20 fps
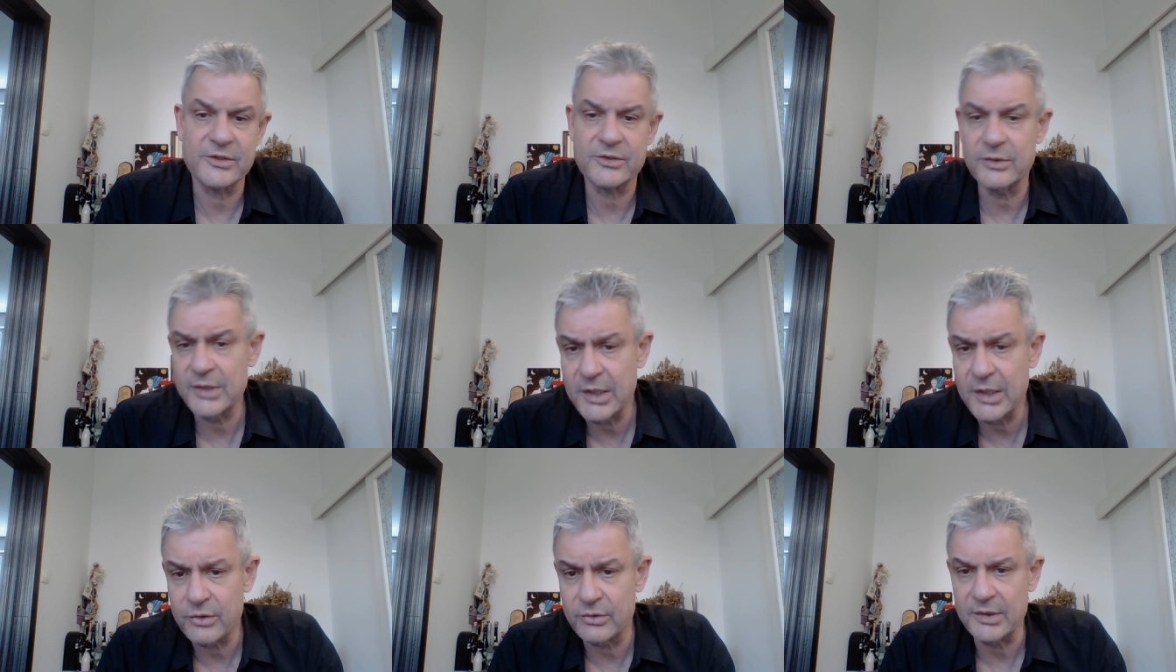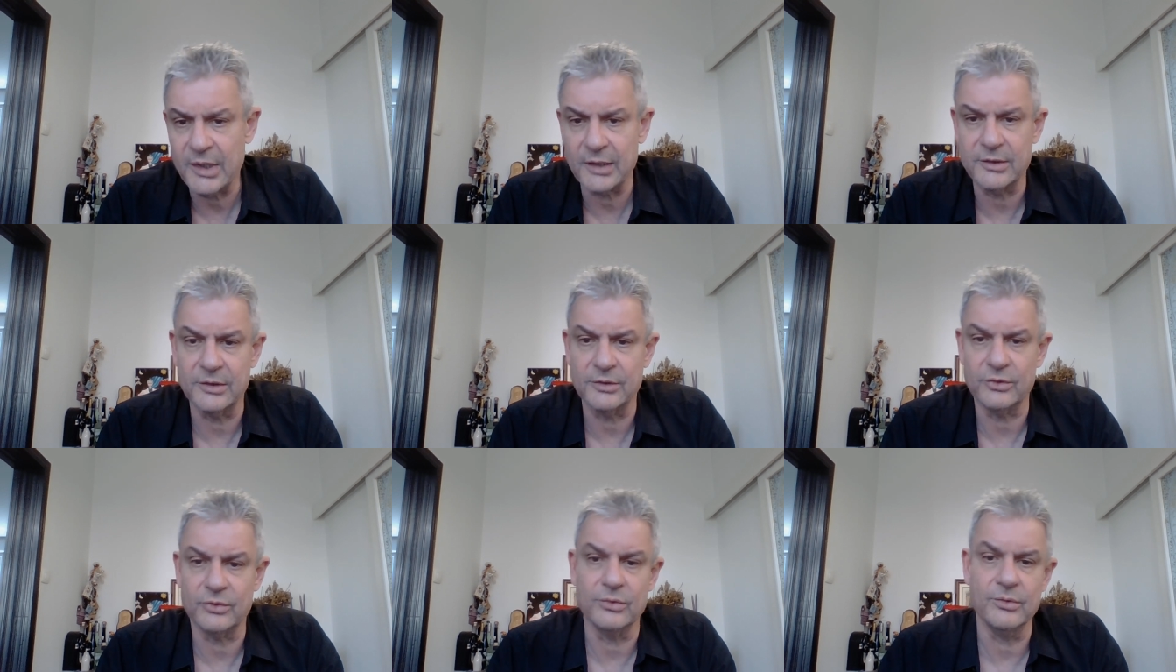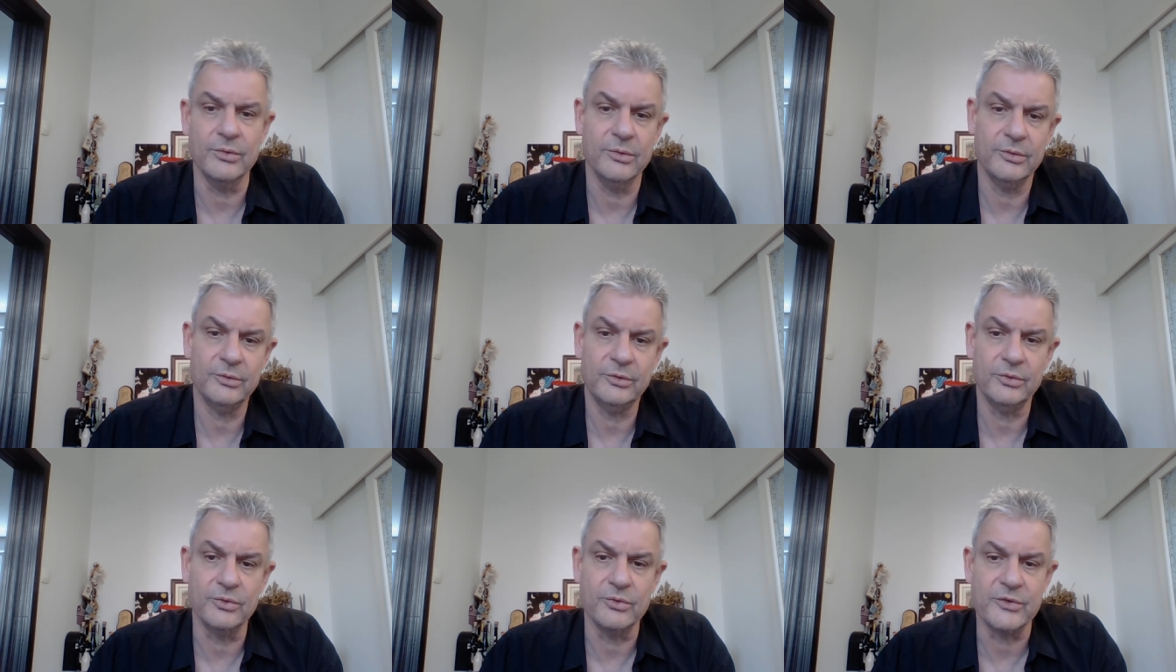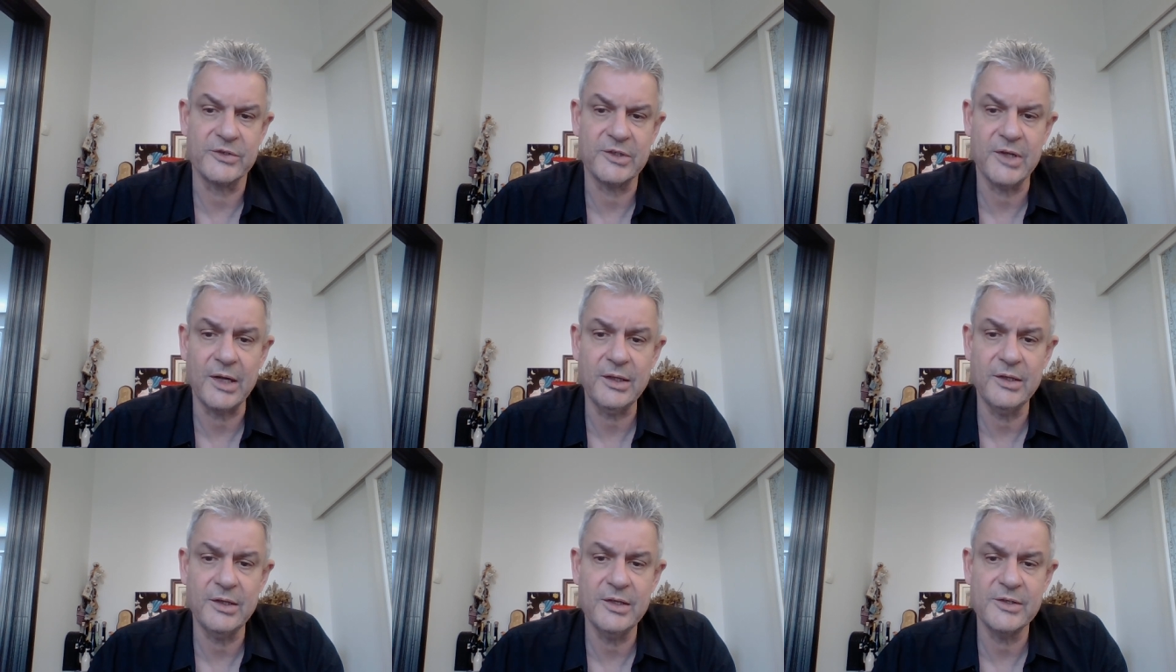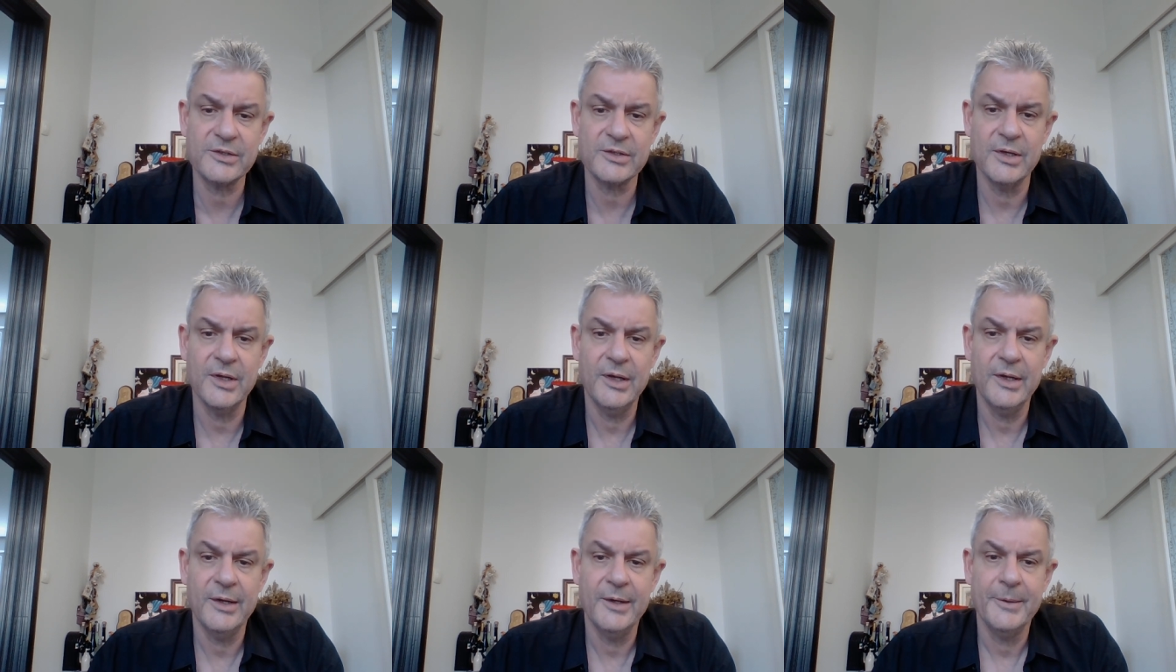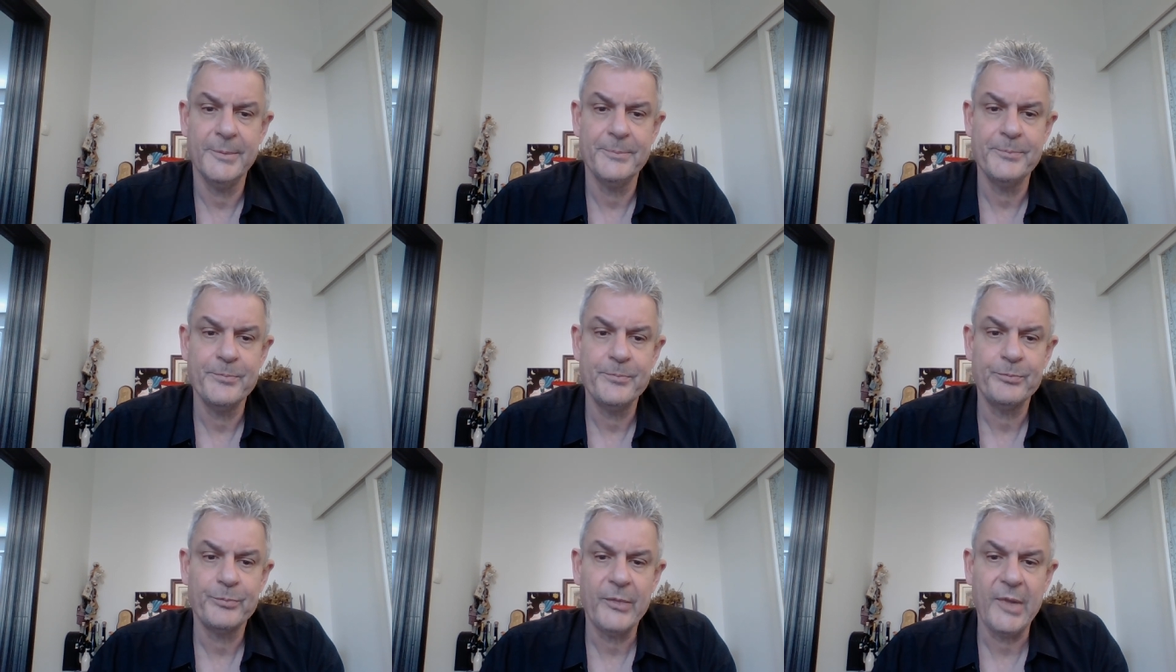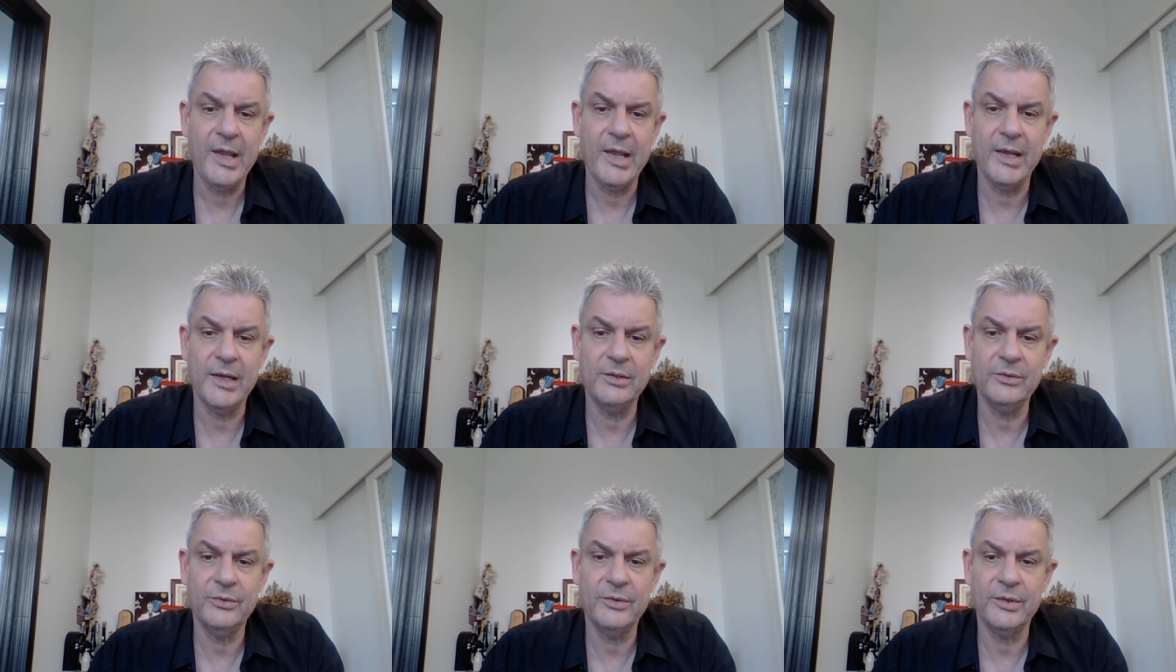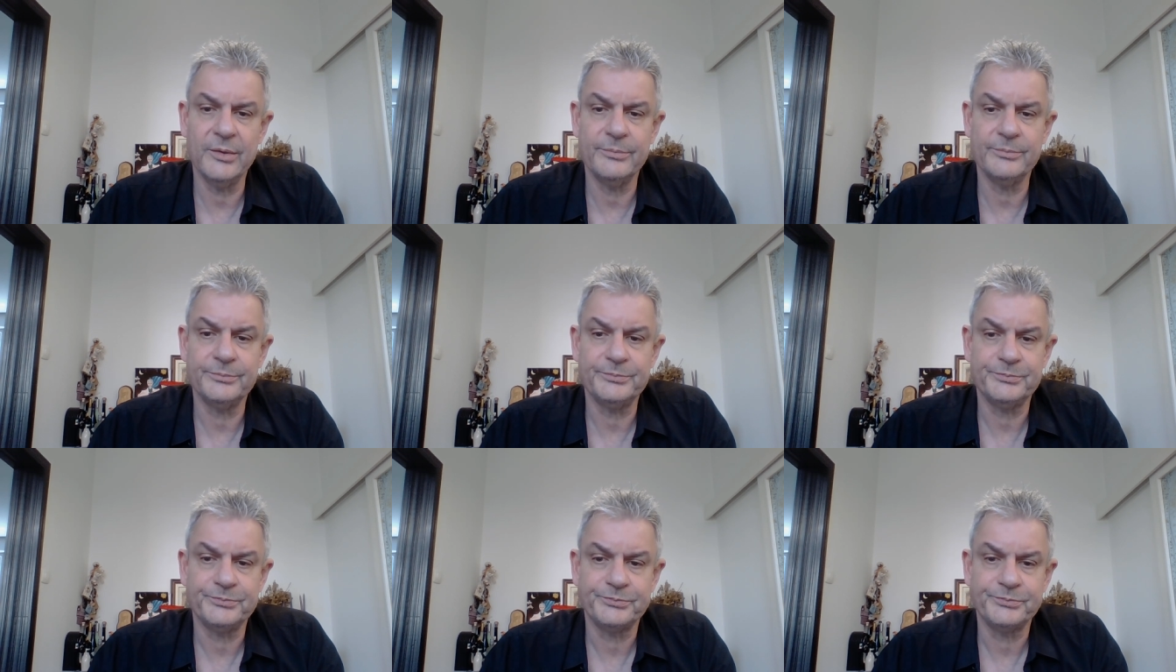So they conducted two studies, and